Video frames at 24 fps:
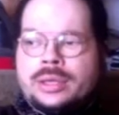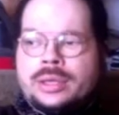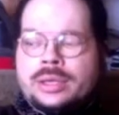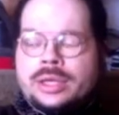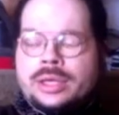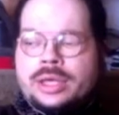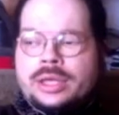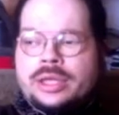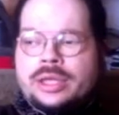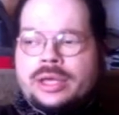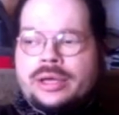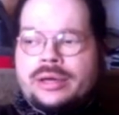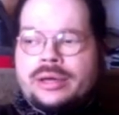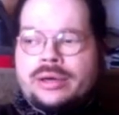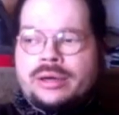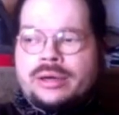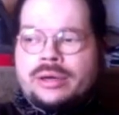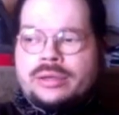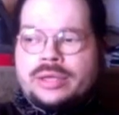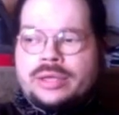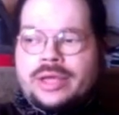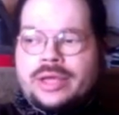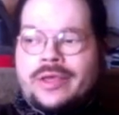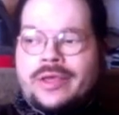you
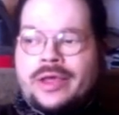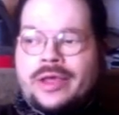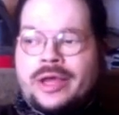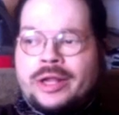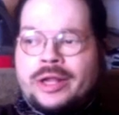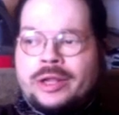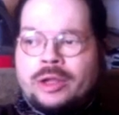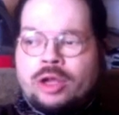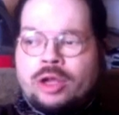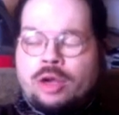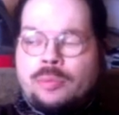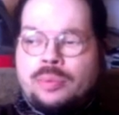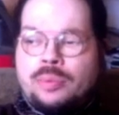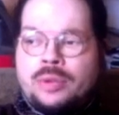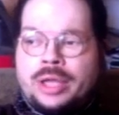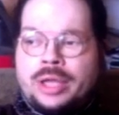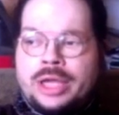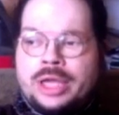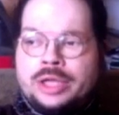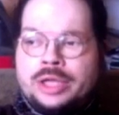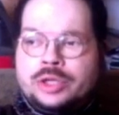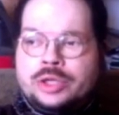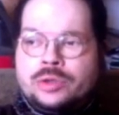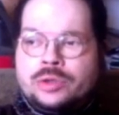know, they tell you to go
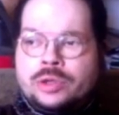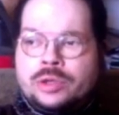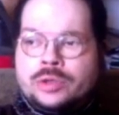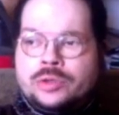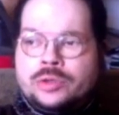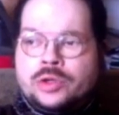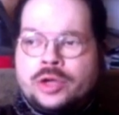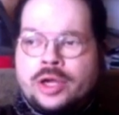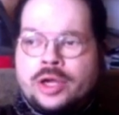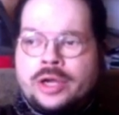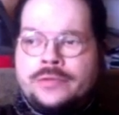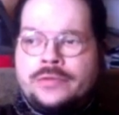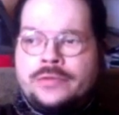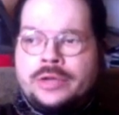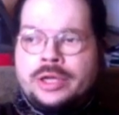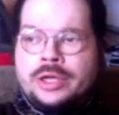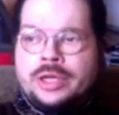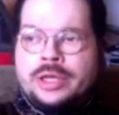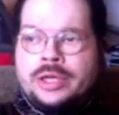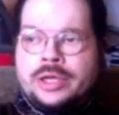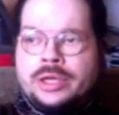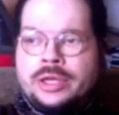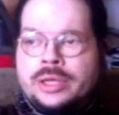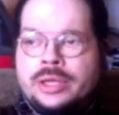play in
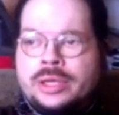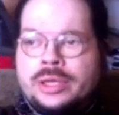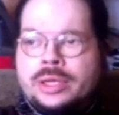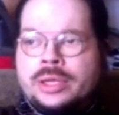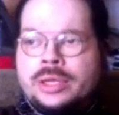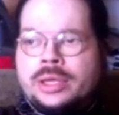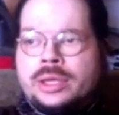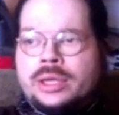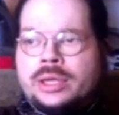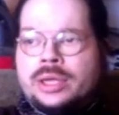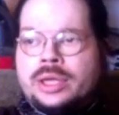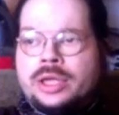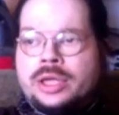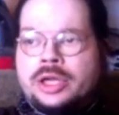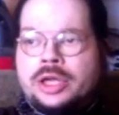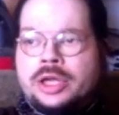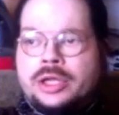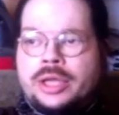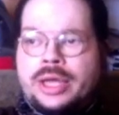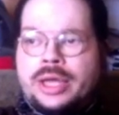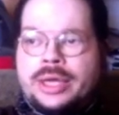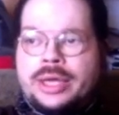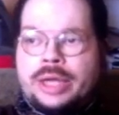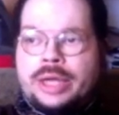traffic. And you're
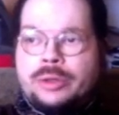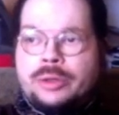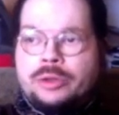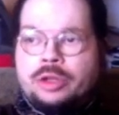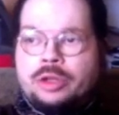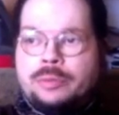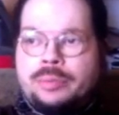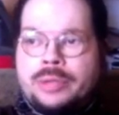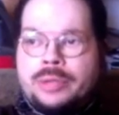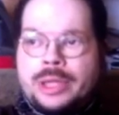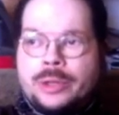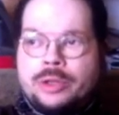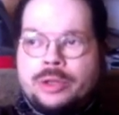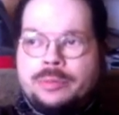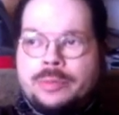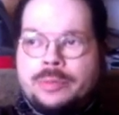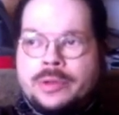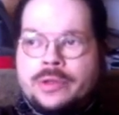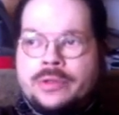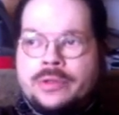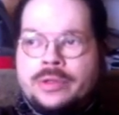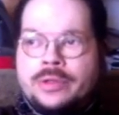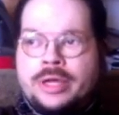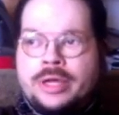like, I'd rather play with
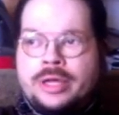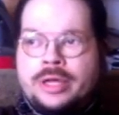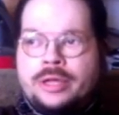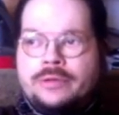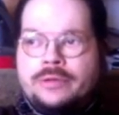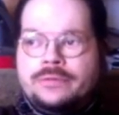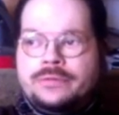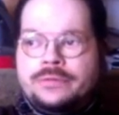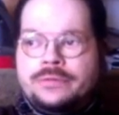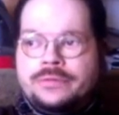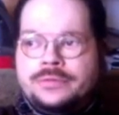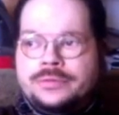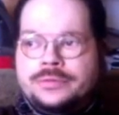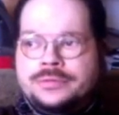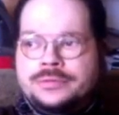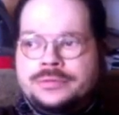myself.